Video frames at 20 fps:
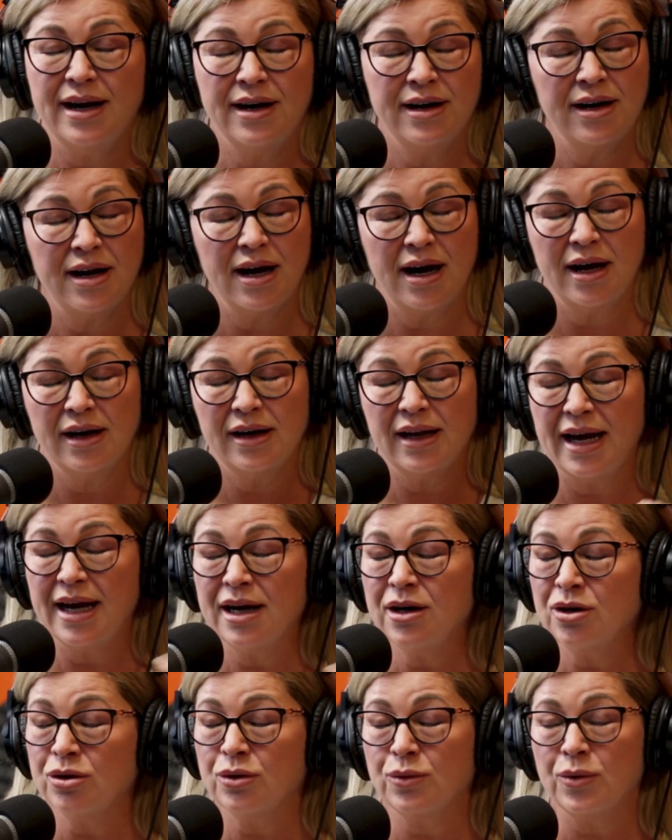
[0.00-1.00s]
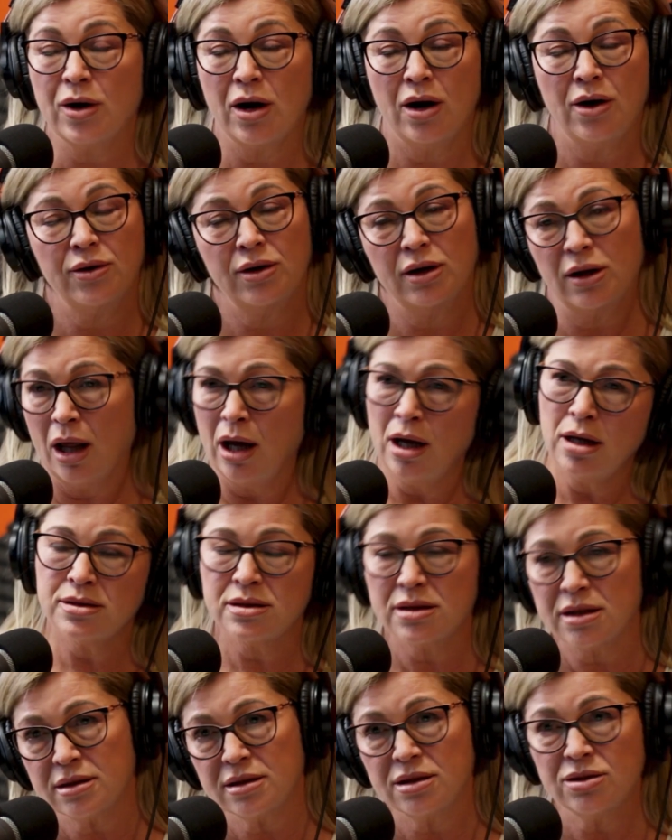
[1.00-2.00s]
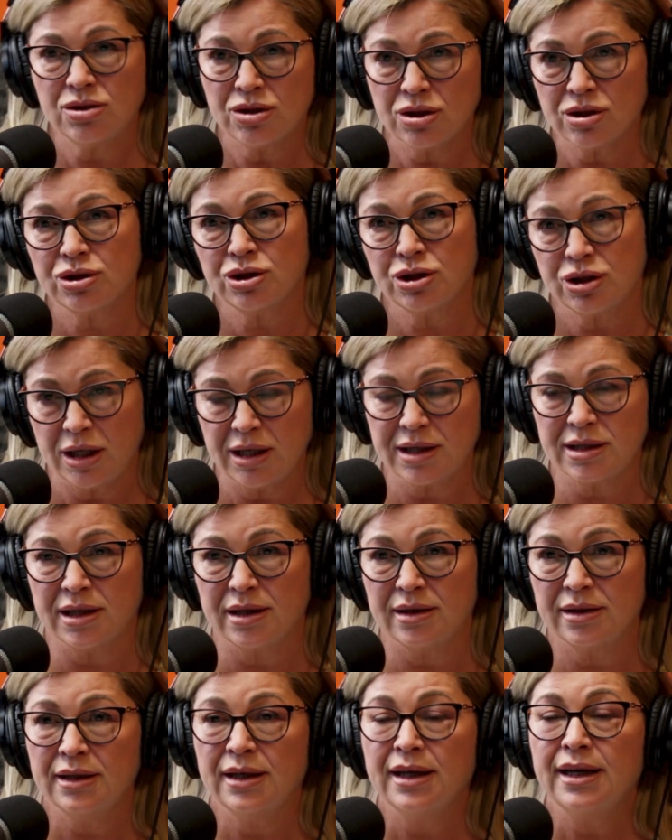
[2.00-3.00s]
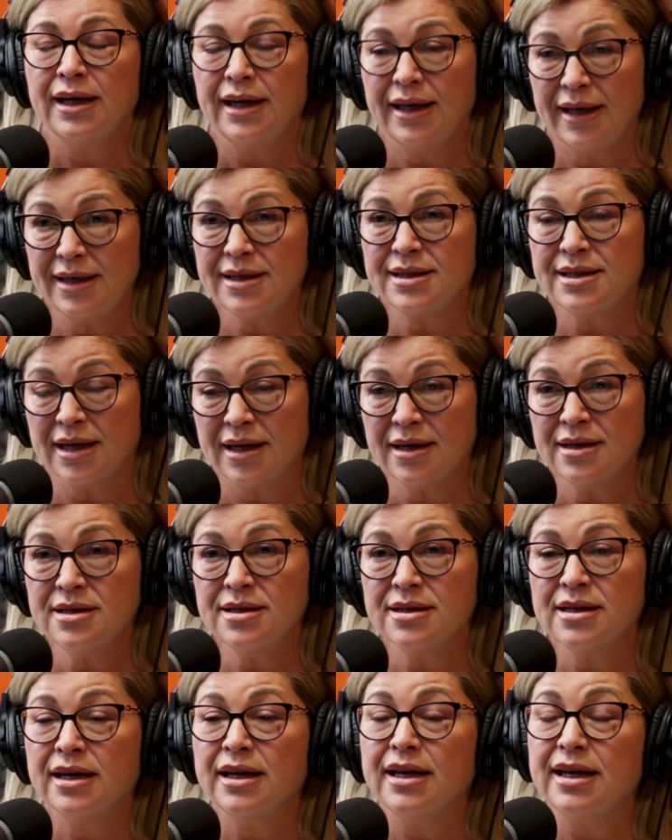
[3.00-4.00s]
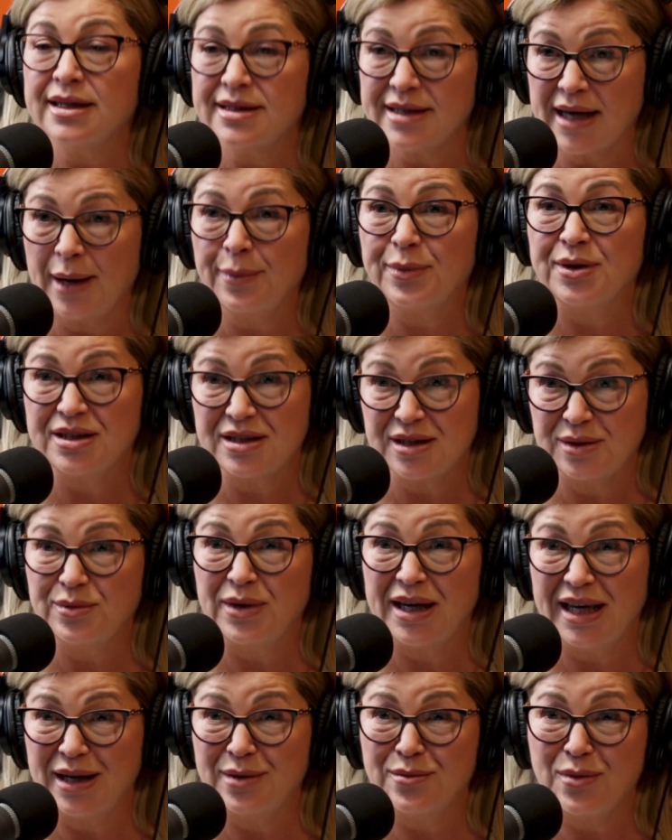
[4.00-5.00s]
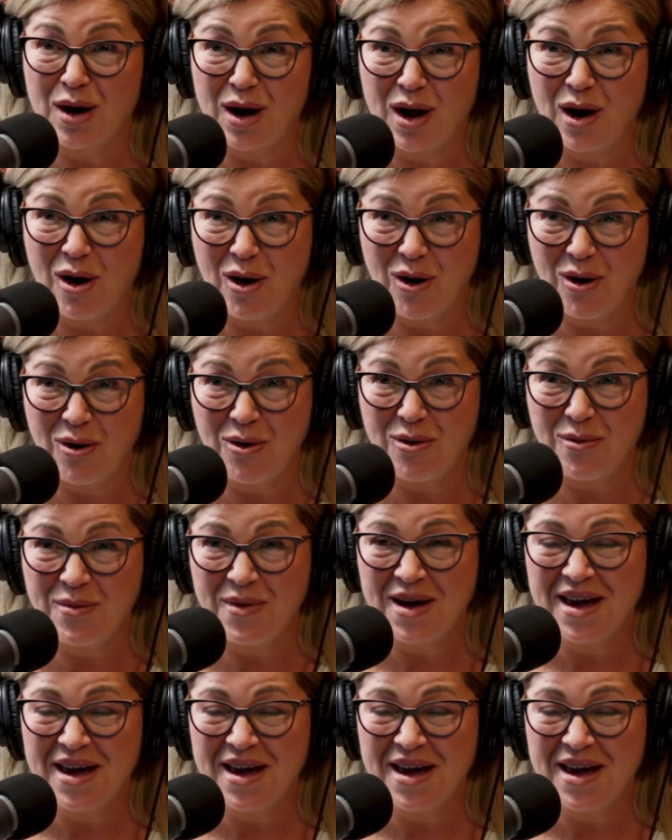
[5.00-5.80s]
And a landlord will go, glass doesn't just shatter. It does. It's happened to me in my home.